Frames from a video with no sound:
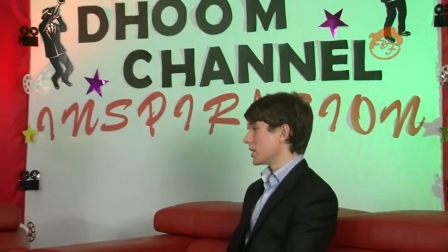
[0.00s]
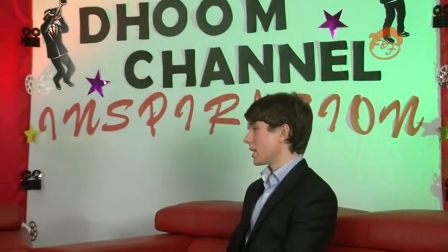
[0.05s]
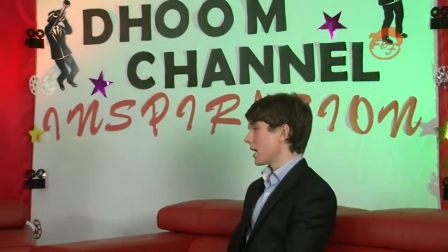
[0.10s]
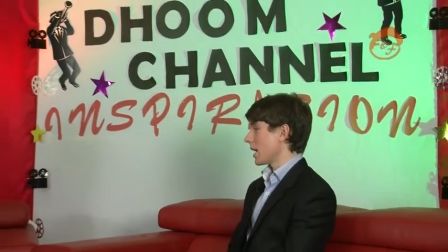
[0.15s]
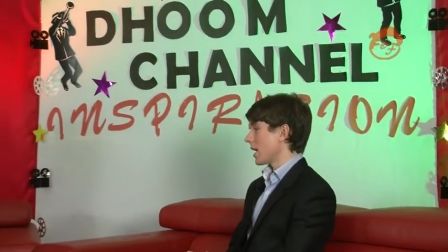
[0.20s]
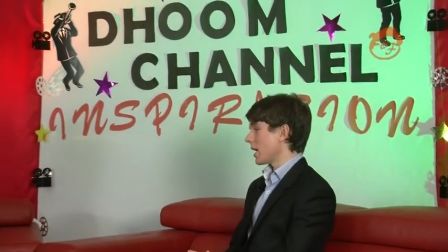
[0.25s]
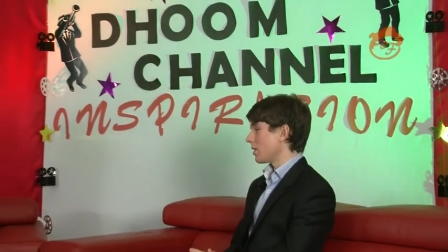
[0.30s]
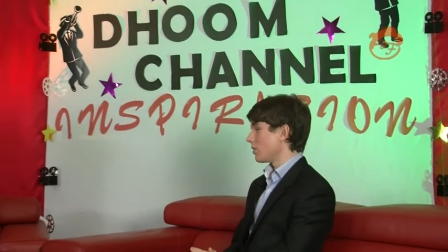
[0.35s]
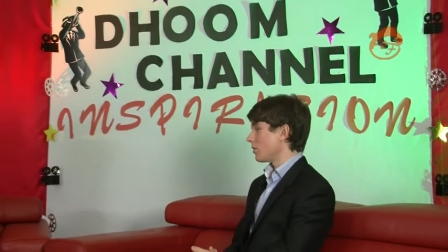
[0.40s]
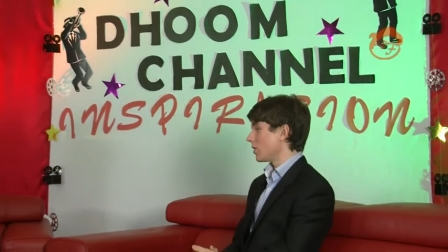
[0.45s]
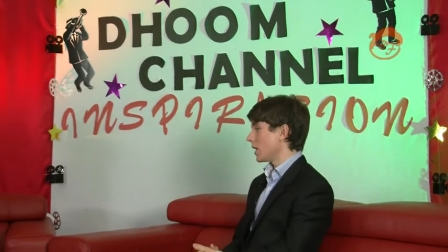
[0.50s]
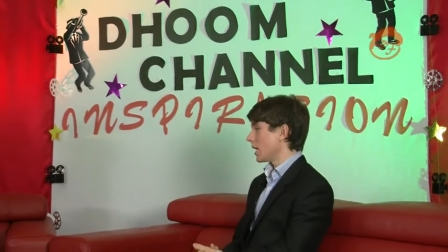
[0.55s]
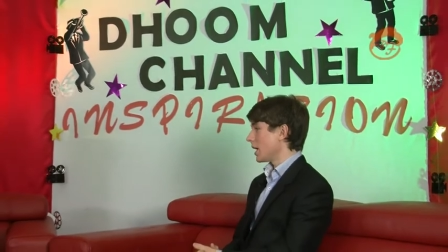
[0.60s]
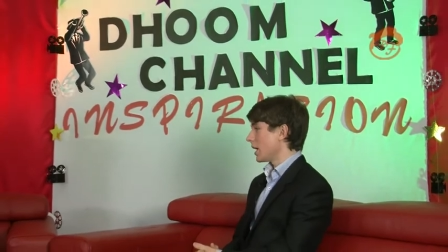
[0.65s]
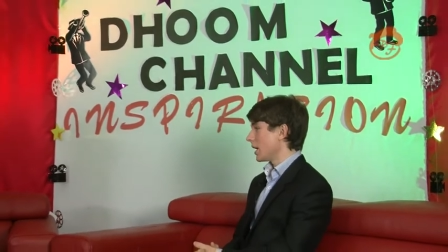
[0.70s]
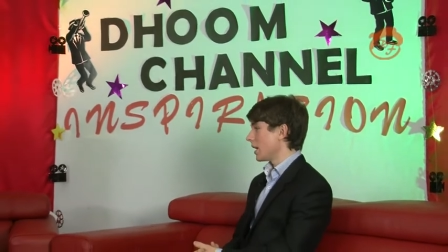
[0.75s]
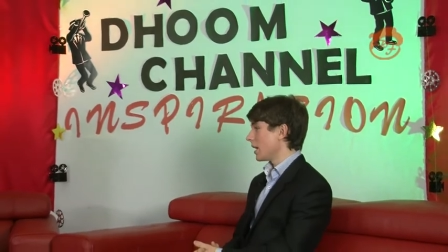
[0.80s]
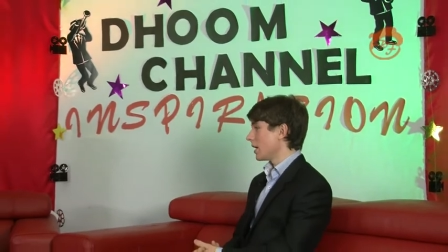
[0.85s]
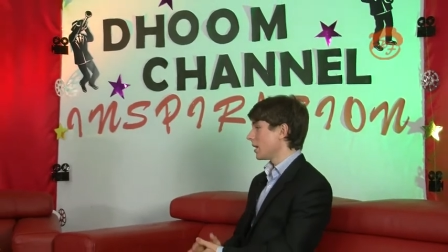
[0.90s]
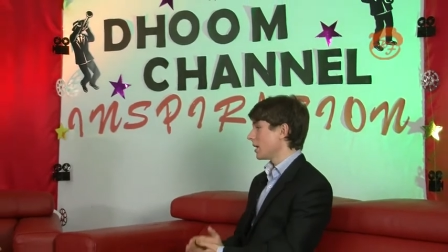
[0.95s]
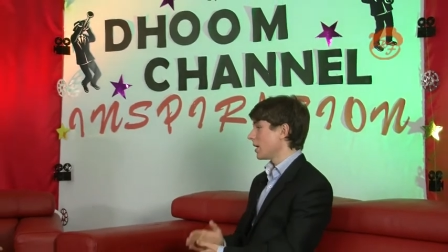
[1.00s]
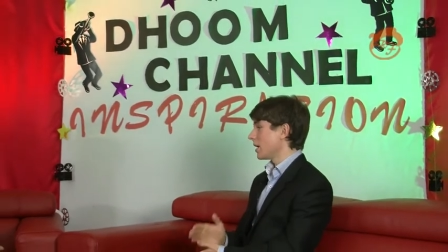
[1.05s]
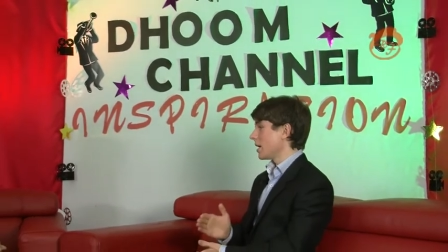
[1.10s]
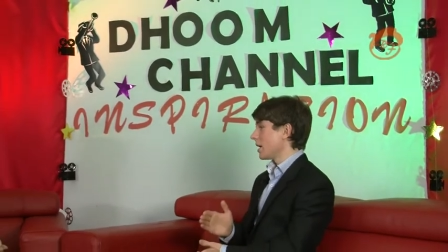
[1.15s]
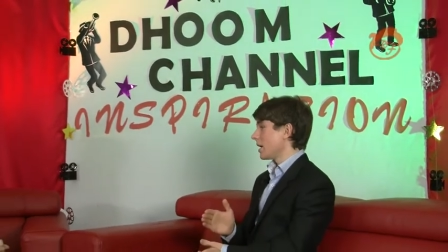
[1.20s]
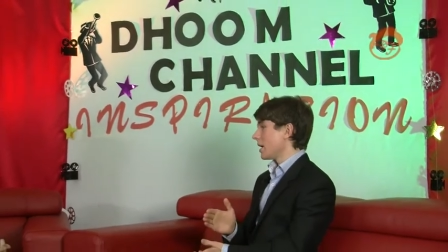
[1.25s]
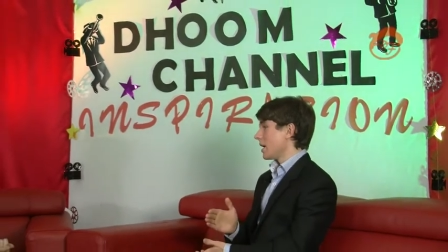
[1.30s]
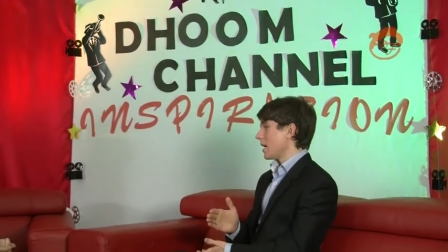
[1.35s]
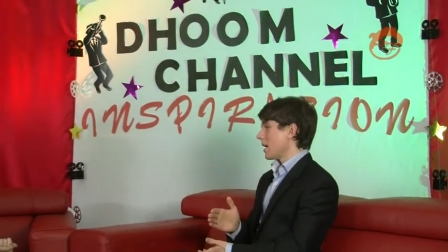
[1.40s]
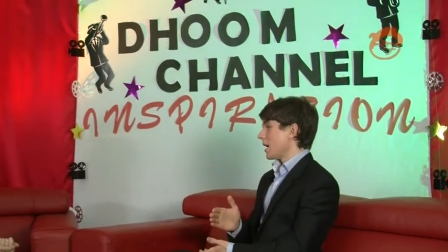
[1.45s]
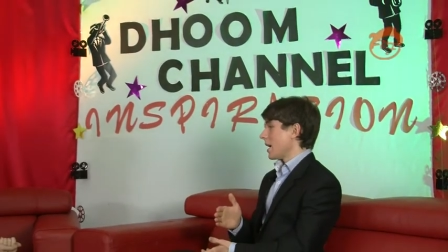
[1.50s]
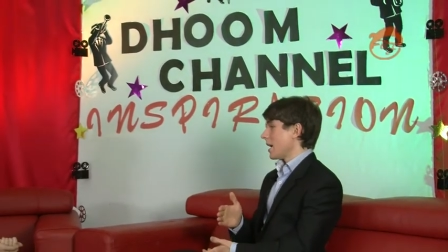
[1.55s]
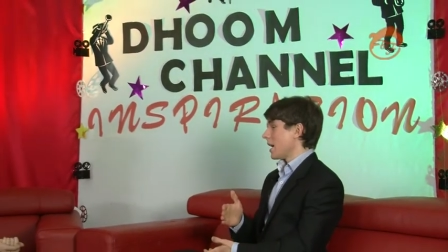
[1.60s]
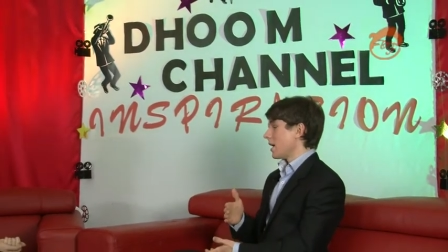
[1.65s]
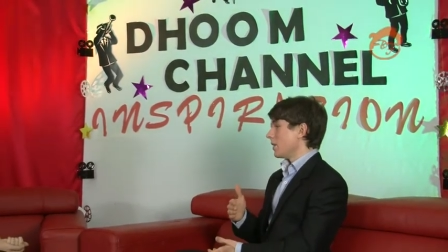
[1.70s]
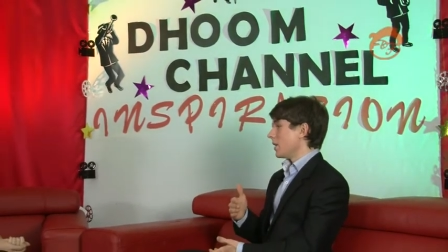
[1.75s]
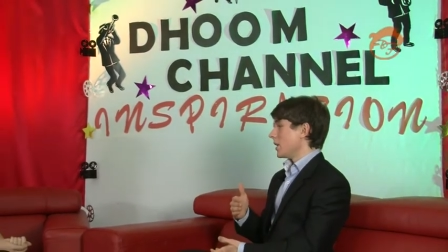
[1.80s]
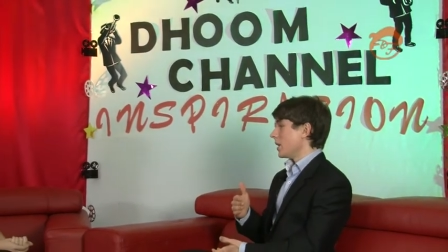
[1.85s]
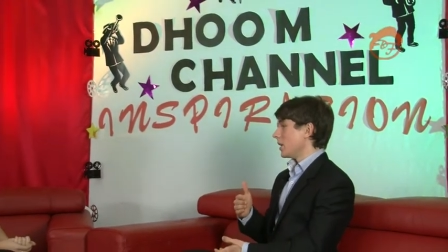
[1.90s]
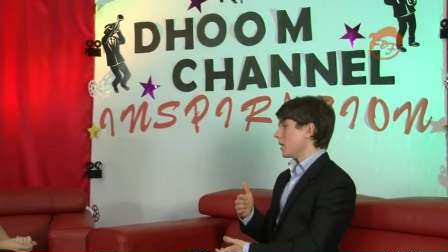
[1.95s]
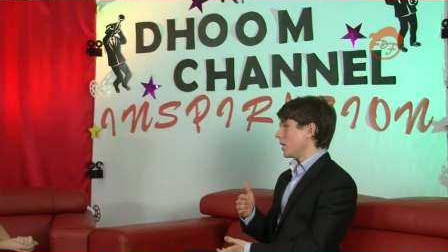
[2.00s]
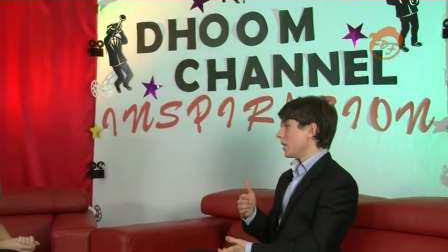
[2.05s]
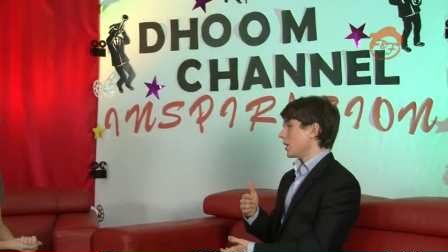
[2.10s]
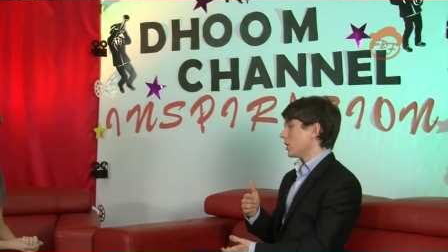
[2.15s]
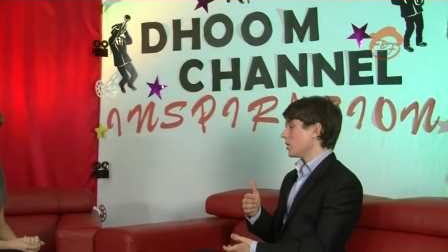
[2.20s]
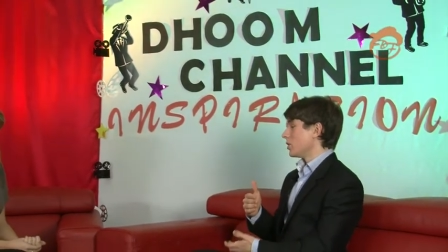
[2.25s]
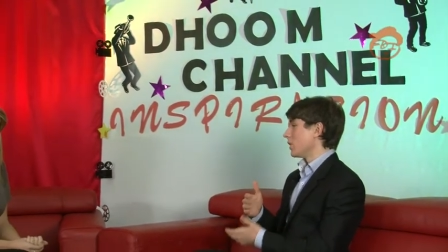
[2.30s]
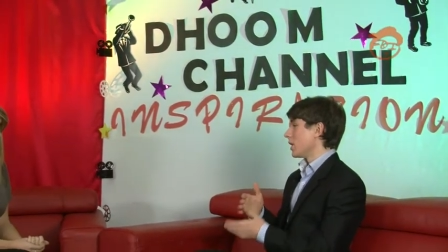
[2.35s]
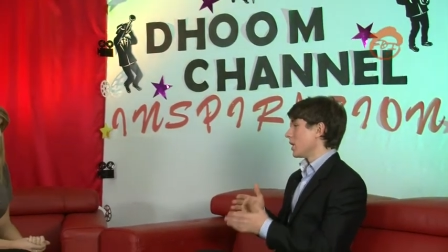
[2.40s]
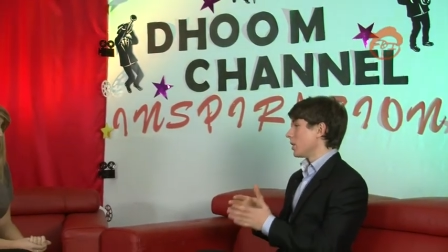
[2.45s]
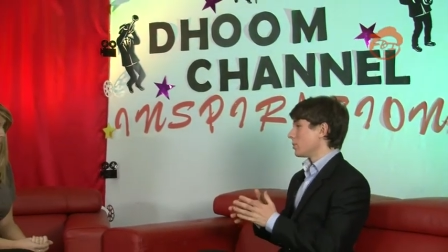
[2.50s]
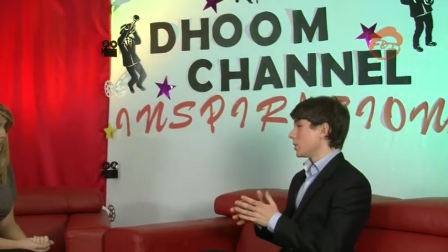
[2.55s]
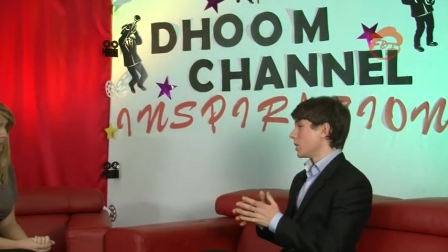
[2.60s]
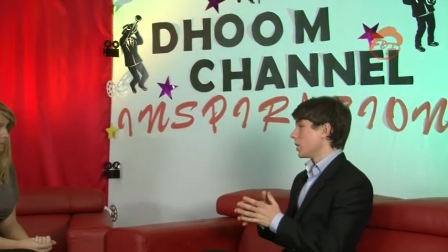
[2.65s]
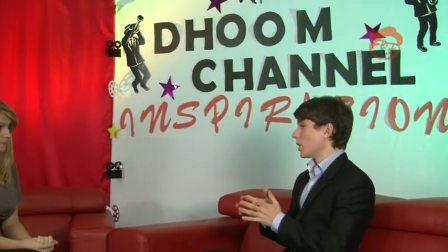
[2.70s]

they have there. And then I developed a